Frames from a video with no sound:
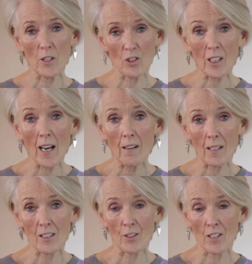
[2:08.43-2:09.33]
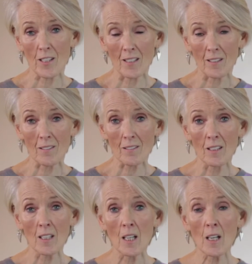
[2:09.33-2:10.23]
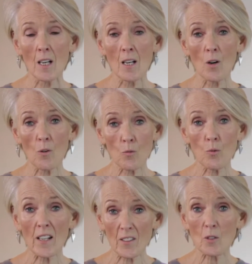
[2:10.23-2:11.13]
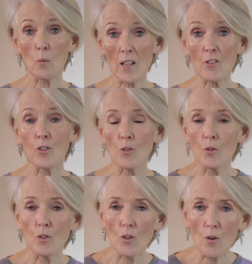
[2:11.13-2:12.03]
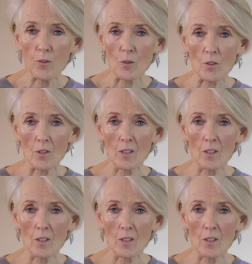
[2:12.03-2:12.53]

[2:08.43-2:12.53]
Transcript: which character it is, right the way through the novel.